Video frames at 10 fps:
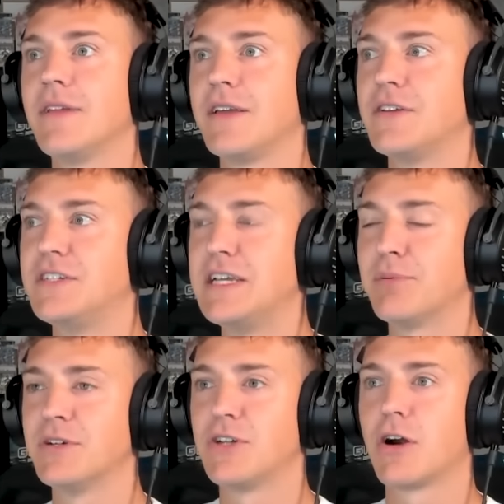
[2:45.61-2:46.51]
Like the
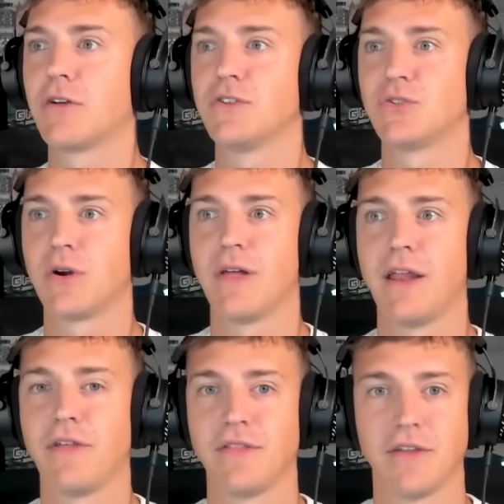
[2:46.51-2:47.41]
deeper and darker the storyline, I
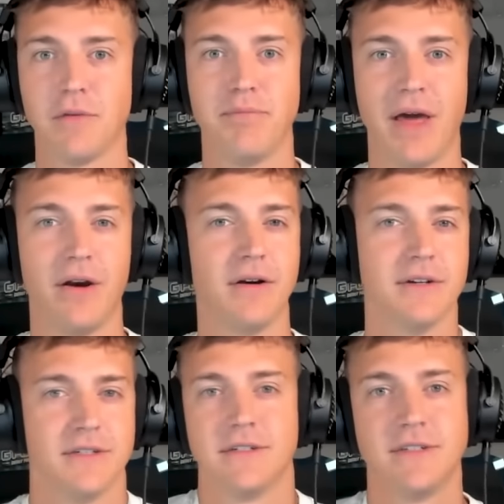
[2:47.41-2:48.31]
think like the better,
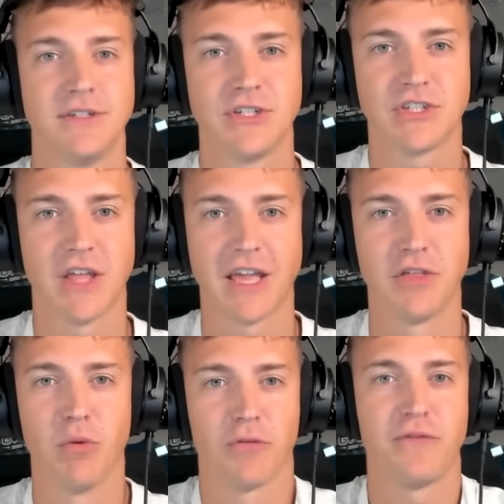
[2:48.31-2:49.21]
just like the
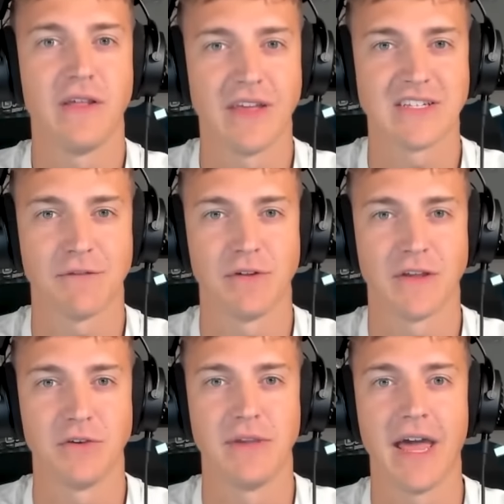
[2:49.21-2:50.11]
more feelings I feel
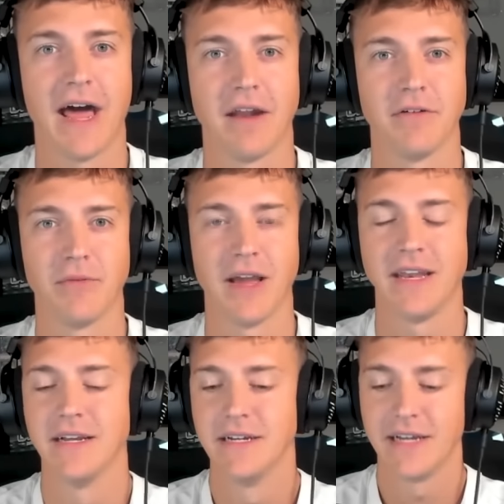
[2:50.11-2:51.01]
like you get out of it,
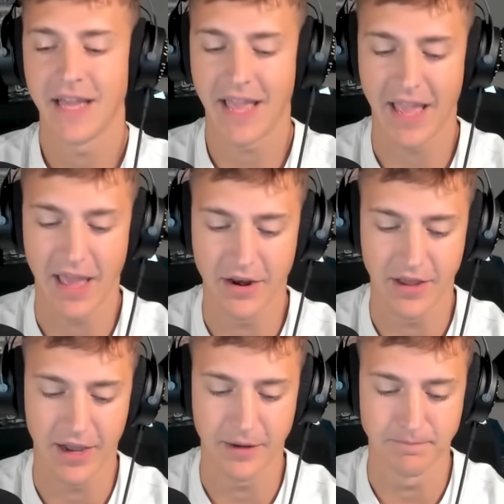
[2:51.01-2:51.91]
right? Yep.
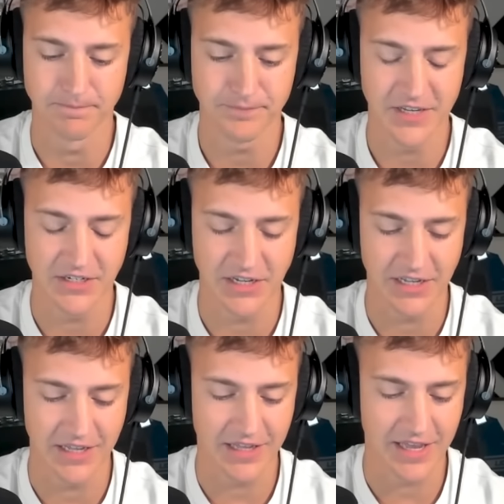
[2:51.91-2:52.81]
And
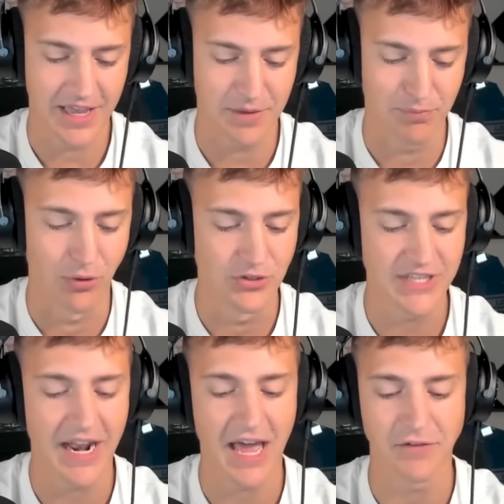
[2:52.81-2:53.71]
it pulls
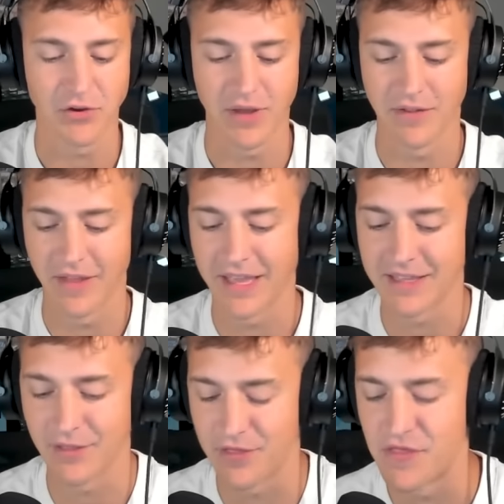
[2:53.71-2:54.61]
that out of you, and like
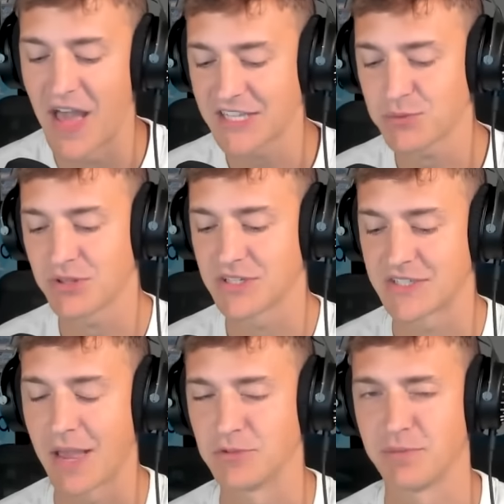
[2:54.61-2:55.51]
that's what this
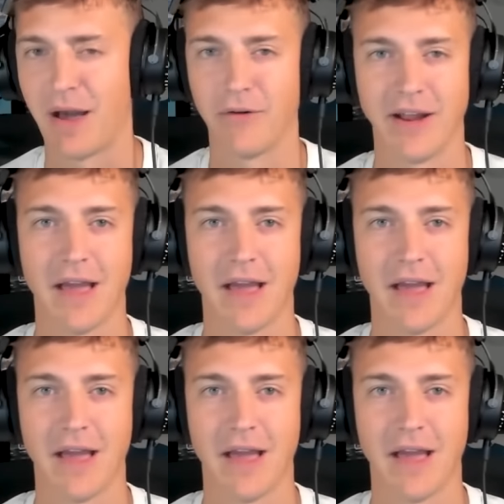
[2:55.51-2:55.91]
game was about, right?